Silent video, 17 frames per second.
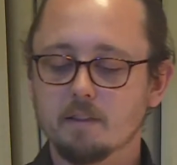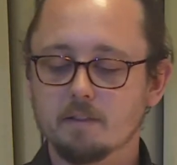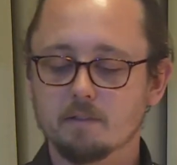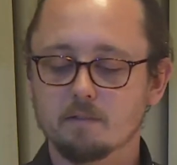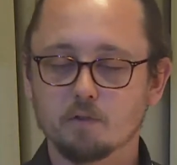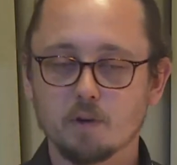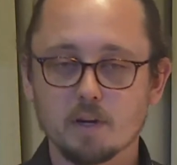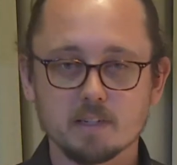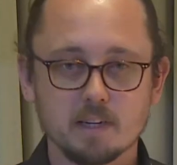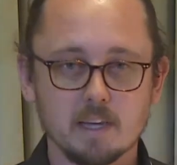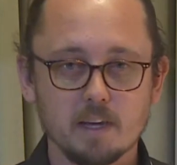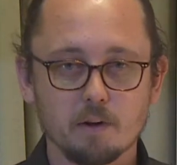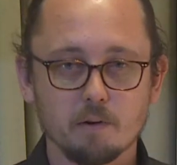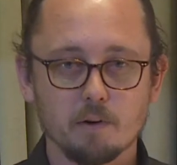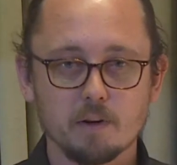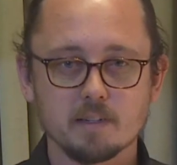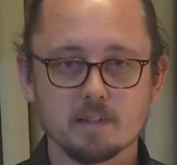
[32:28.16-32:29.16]
drastic
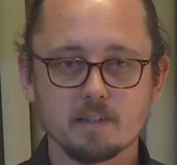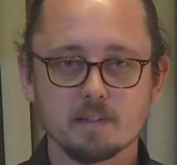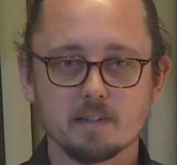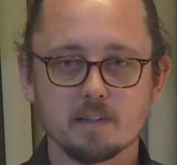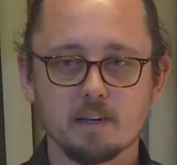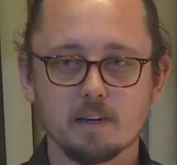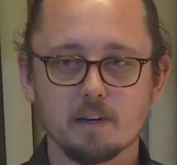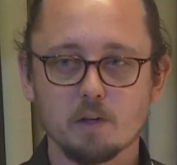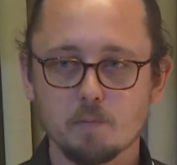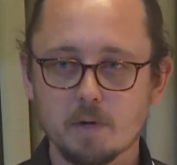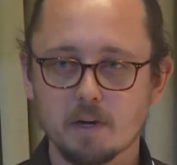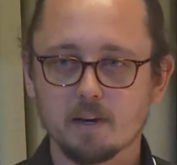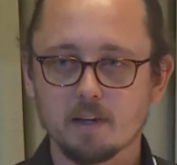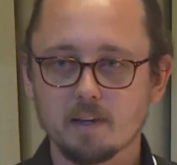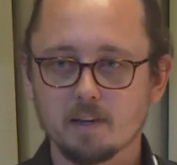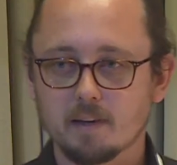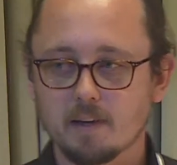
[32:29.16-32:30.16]
increases in
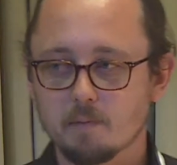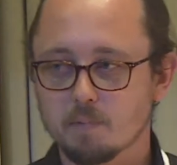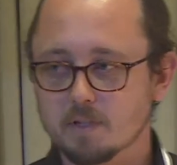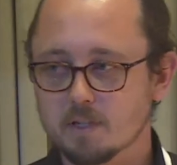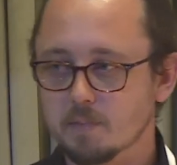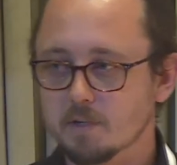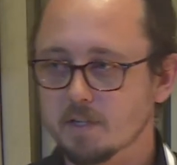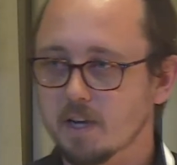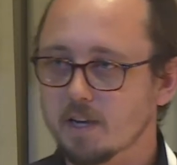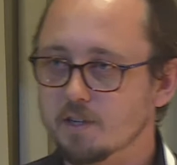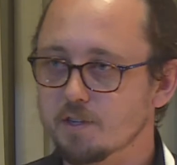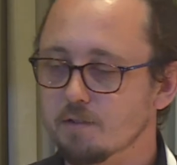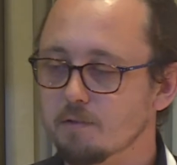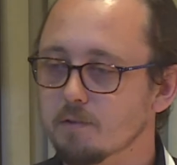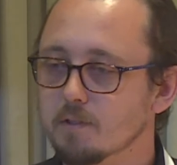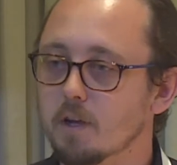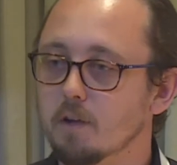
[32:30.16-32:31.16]
humidity and
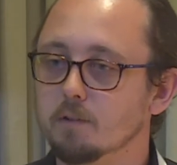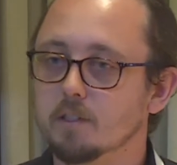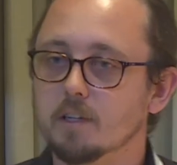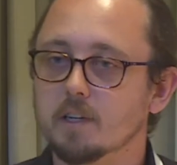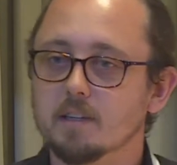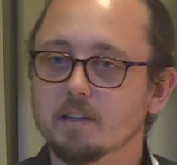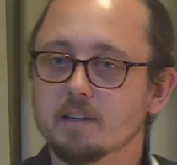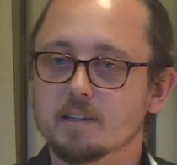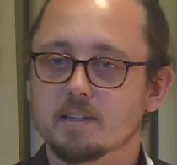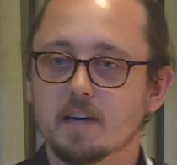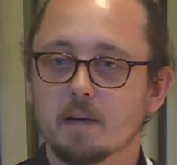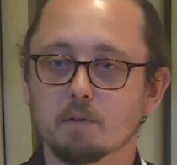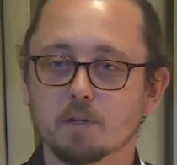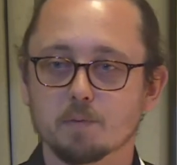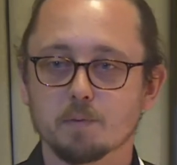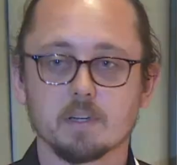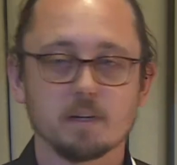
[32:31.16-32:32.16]
precipitation resulted in the
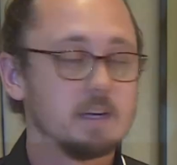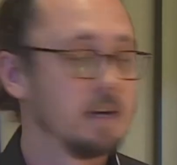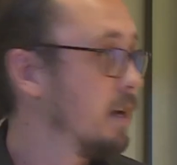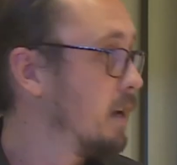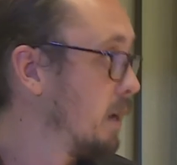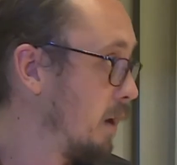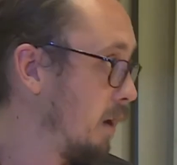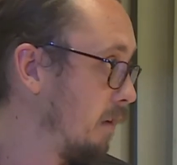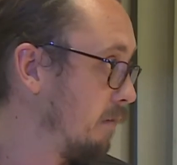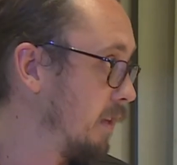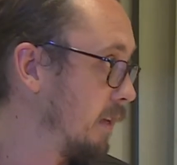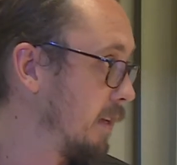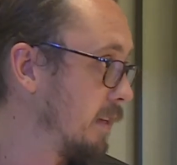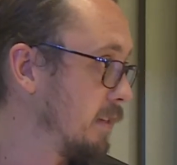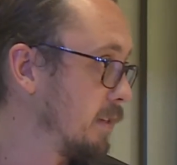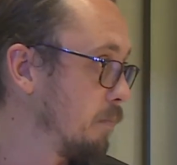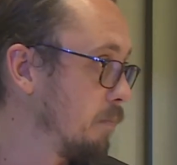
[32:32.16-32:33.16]
establishment of
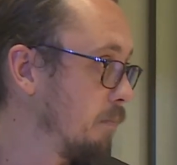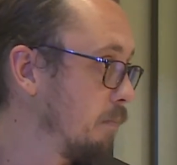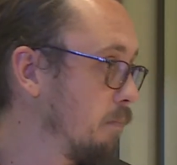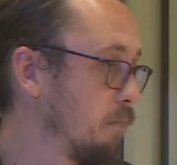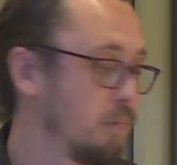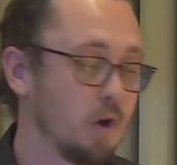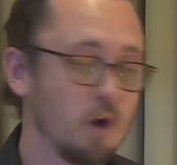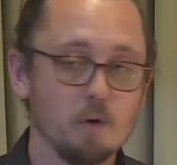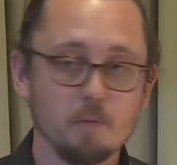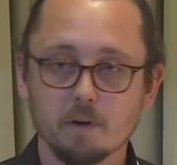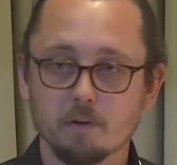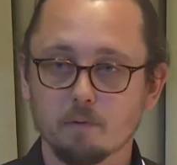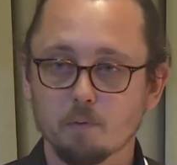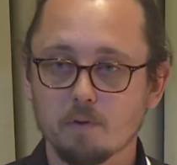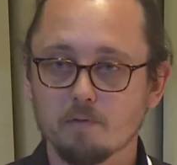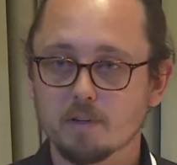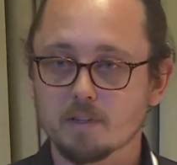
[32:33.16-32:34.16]
these
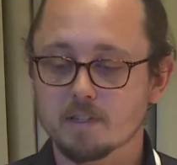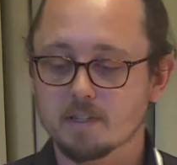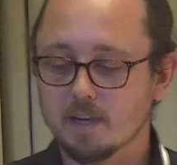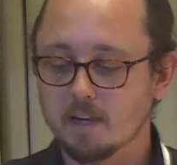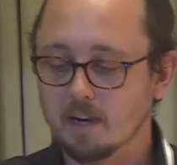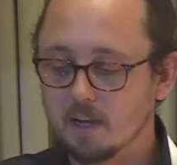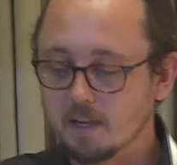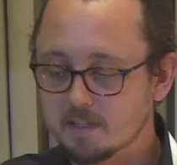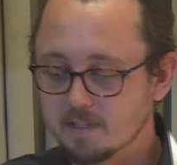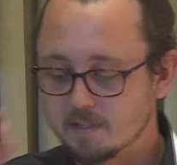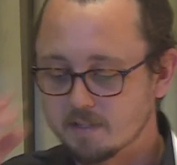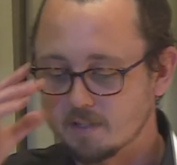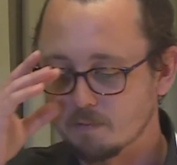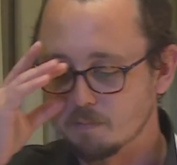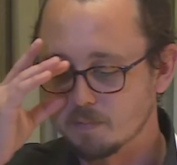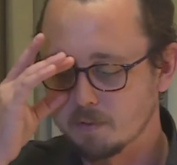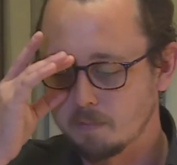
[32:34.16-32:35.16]
permanent rivers and lake
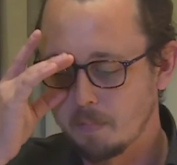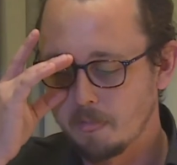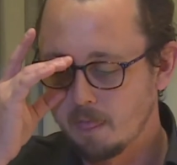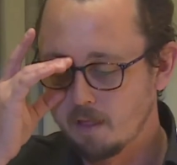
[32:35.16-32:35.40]
systems.